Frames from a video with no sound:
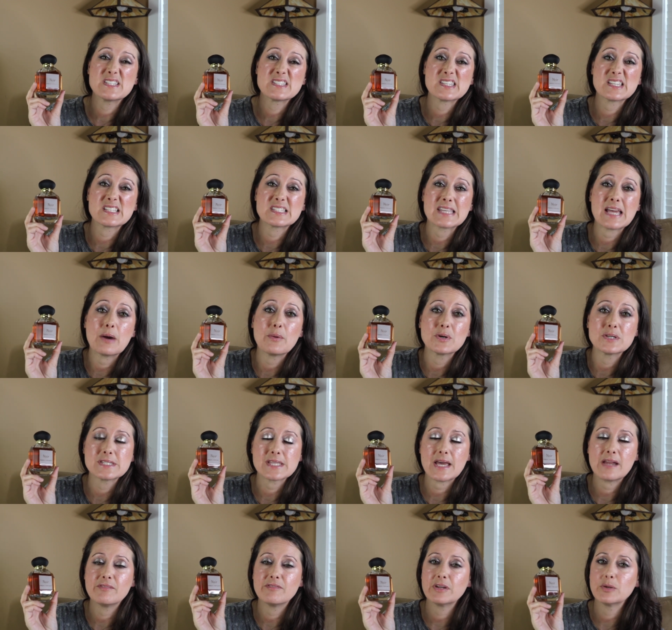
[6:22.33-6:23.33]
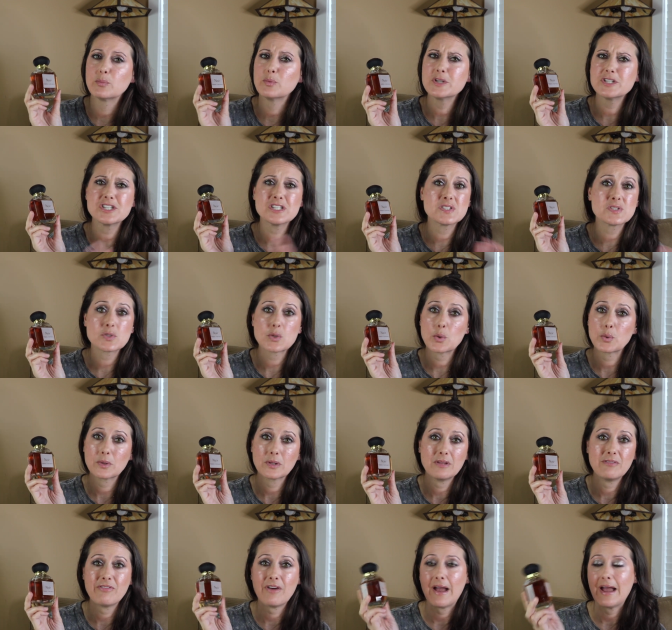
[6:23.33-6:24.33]
six hours out of it, which is
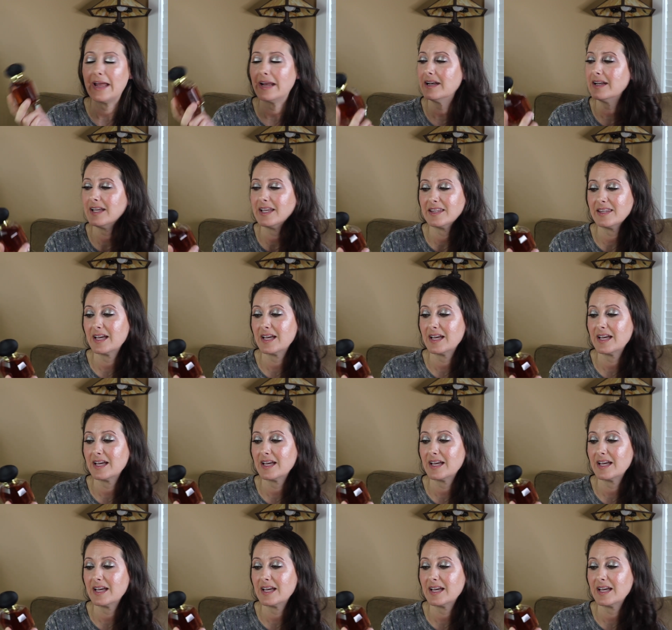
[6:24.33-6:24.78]
totally fine.